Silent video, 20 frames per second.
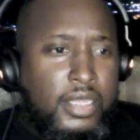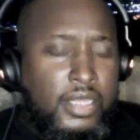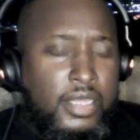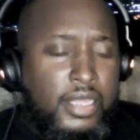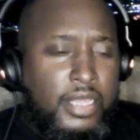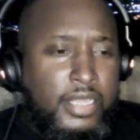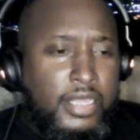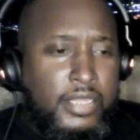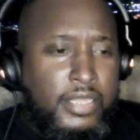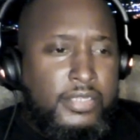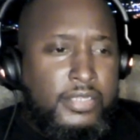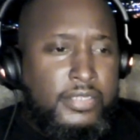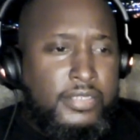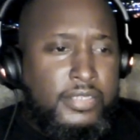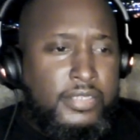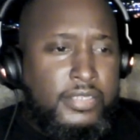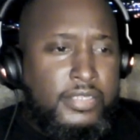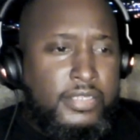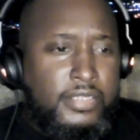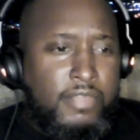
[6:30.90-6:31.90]
And
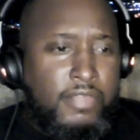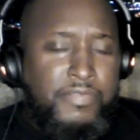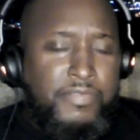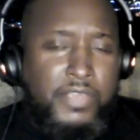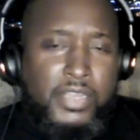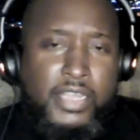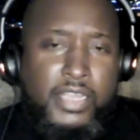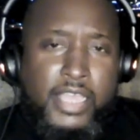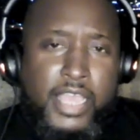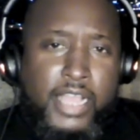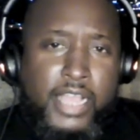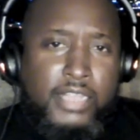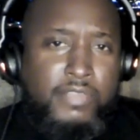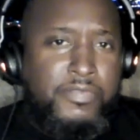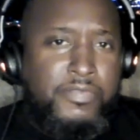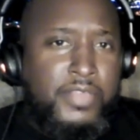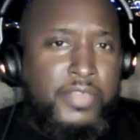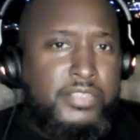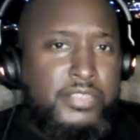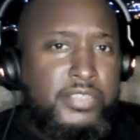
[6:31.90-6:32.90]
Afeni had to
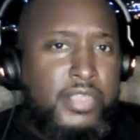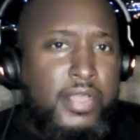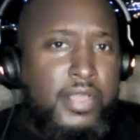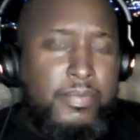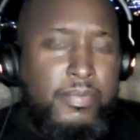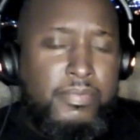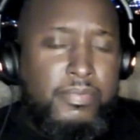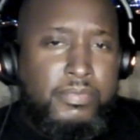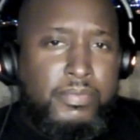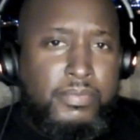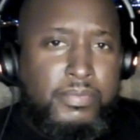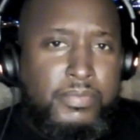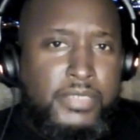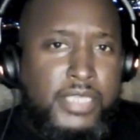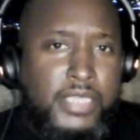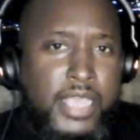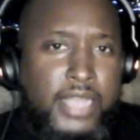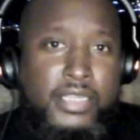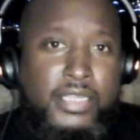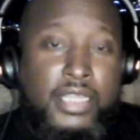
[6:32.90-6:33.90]
fess up.
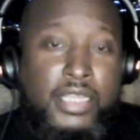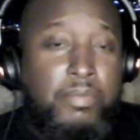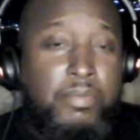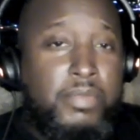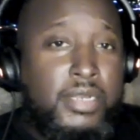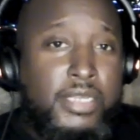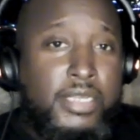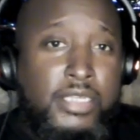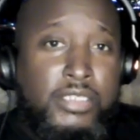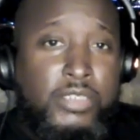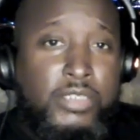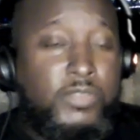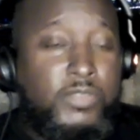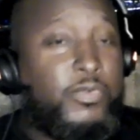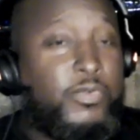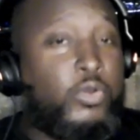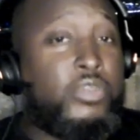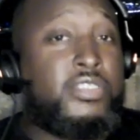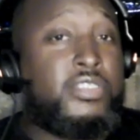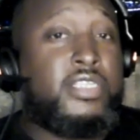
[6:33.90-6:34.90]
She had to come clean. She was
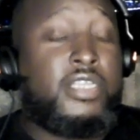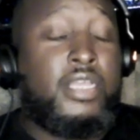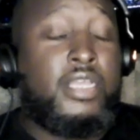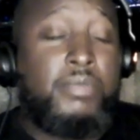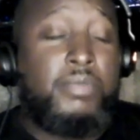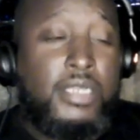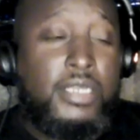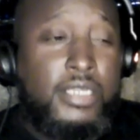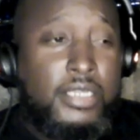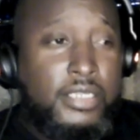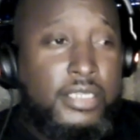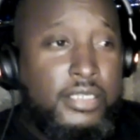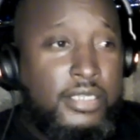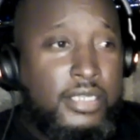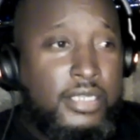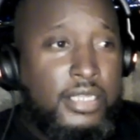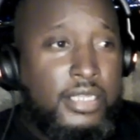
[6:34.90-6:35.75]
forced to come clean.